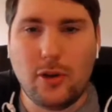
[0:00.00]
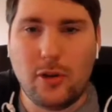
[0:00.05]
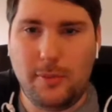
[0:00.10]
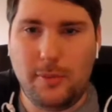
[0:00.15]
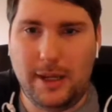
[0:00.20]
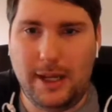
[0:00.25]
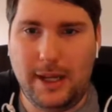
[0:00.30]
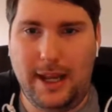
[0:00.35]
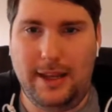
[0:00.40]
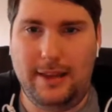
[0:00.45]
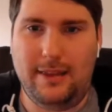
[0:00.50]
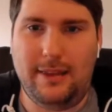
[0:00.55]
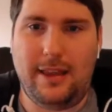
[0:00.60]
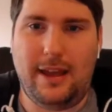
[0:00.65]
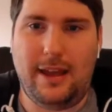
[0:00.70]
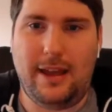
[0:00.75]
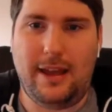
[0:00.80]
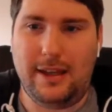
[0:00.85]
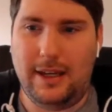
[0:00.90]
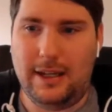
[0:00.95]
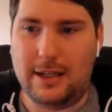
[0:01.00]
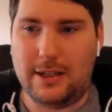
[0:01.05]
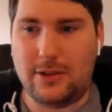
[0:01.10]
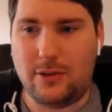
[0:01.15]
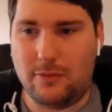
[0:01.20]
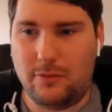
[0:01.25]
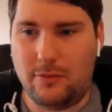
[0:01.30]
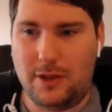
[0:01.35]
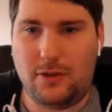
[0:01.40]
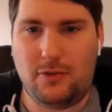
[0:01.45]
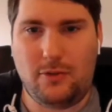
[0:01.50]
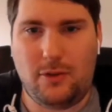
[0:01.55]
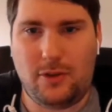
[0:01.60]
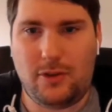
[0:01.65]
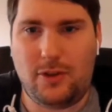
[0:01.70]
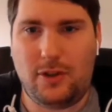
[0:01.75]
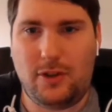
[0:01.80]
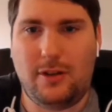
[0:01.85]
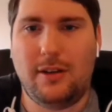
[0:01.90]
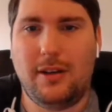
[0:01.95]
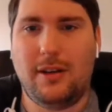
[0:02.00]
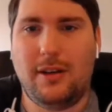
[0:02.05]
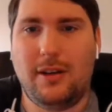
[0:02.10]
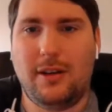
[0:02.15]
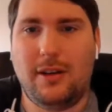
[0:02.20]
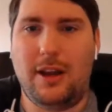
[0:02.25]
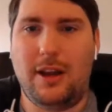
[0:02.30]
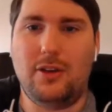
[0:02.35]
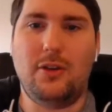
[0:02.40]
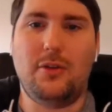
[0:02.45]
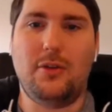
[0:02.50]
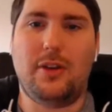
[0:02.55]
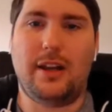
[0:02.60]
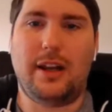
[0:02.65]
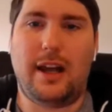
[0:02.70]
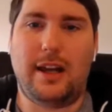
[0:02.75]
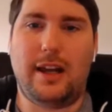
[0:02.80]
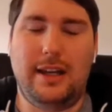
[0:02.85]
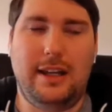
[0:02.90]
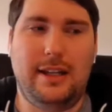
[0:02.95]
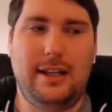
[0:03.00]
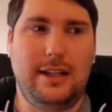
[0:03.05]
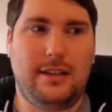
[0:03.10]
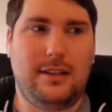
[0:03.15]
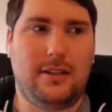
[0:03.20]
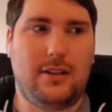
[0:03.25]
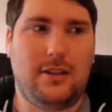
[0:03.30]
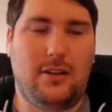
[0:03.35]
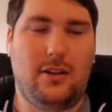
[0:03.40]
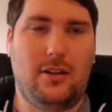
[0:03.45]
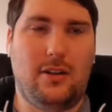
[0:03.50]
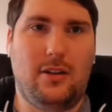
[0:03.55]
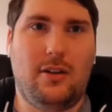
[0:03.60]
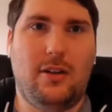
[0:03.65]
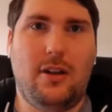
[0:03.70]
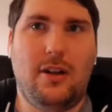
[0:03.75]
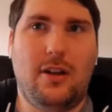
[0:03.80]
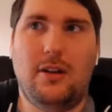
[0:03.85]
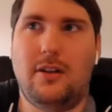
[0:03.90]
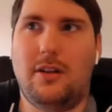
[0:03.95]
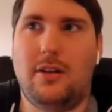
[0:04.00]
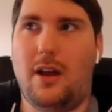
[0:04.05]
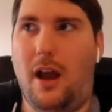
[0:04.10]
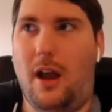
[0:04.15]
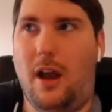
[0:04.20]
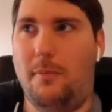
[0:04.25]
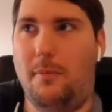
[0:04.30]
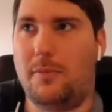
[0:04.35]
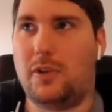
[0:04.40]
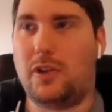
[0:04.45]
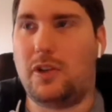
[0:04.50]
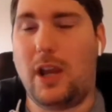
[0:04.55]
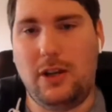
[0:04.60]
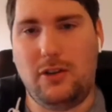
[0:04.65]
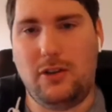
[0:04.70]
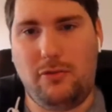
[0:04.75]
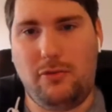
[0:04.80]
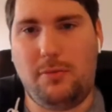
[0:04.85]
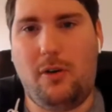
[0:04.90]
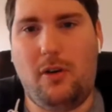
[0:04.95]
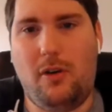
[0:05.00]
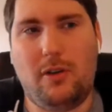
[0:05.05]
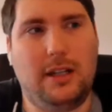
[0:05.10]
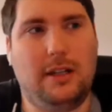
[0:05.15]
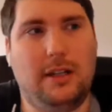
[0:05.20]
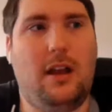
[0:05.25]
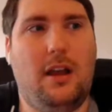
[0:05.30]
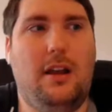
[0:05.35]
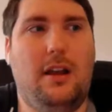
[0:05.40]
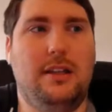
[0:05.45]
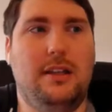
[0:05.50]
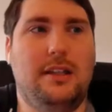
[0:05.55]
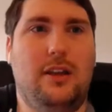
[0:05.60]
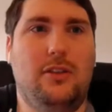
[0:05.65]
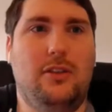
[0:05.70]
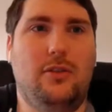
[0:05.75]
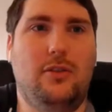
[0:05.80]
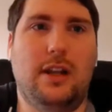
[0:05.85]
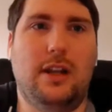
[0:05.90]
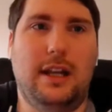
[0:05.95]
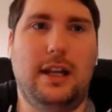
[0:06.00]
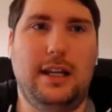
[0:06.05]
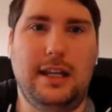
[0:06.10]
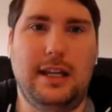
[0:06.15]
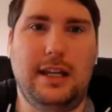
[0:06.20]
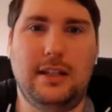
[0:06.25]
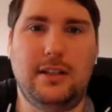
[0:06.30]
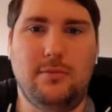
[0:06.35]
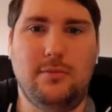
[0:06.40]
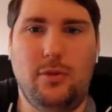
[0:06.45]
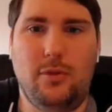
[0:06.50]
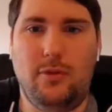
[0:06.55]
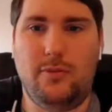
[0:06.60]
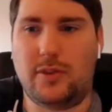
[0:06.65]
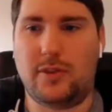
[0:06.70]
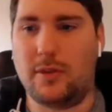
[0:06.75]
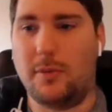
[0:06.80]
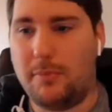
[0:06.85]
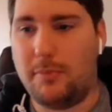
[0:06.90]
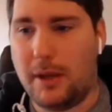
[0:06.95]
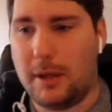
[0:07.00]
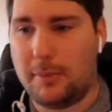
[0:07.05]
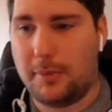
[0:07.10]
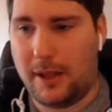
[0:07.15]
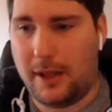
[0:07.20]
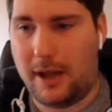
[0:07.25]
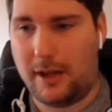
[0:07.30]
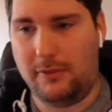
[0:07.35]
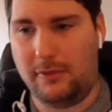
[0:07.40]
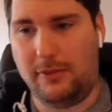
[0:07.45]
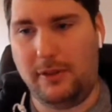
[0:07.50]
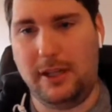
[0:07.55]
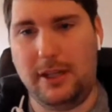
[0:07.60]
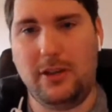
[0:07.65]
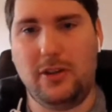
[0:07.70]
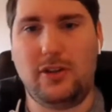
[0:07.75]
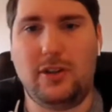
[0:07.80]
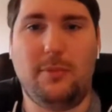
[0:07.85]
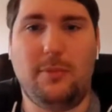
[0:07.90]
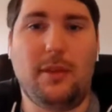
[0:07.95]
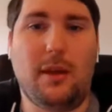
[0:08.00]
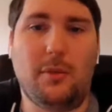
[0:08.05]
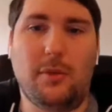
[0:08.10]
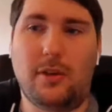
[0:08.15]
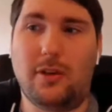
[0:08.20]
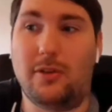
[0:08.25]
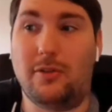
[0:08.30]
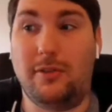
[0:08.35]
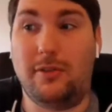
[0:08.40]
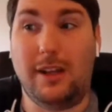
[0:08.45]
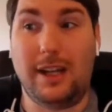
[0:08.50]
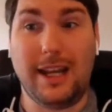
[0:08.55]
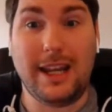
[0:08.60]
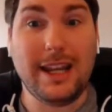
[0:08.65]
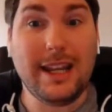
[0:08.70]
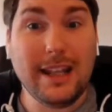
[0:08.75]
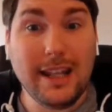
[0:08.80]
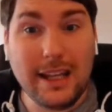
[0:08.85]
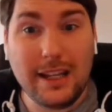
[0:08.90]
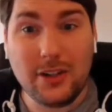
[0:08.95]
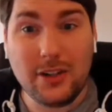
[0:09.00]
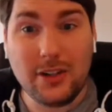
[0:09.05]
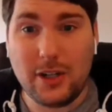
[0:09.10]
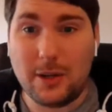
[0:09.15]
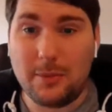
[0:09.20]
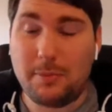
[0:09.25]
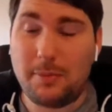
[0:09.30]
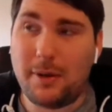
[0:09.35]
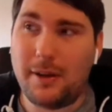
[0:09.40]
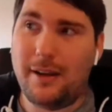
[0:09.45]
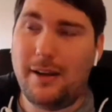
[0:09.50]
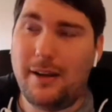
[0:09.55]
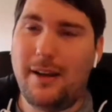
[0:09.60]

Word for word: coming in that I needed to restructure. I knew that I needed to um, change reporting lines. I knew that I needed to move some people out of leadership that were currently in leadership,